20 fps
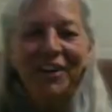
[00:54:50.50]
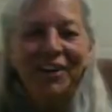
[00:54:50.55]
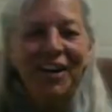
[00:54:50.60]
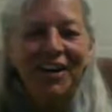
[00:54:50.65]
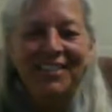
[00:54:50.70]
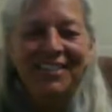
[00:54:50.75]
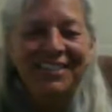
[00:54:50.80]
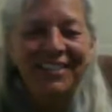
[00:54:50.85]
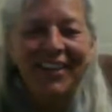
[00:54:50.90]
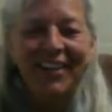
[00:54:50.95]

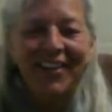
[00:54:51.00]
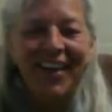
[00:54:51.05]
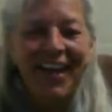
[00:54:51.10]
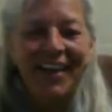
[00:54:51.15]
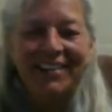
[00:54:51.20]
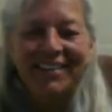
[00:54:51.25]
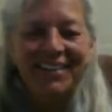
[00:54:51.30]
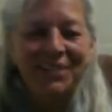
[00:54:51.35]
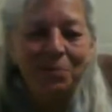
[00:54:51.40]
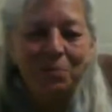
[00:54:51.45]
crust on
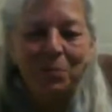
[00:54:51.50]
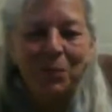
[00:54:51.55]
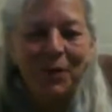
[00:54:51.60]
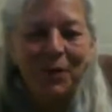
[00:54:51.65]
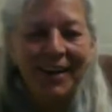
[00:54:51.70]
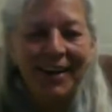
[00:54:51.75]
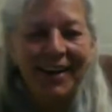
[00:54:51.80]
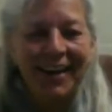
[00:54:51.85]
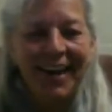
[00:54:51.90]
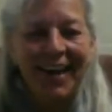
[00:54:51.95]
that. Just put
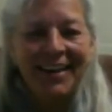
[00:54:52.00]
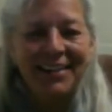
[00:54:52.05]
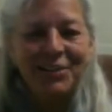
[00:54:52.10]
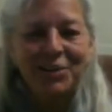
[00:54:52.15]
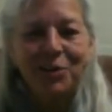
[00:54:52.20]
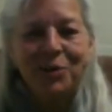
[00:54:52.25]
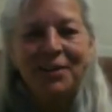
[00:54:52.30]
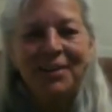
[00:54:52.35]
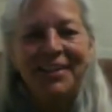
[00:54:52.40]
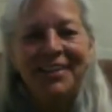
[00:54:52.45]
it in a
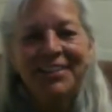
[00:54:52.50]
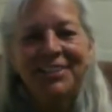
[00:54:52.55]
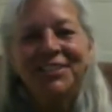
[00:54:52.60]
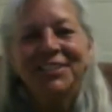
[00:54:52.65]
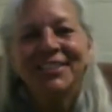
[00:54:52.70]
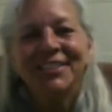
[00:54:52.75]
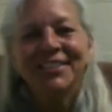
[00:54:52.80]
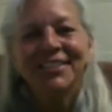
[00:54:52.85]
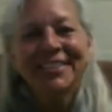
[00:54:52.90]
casserole dish.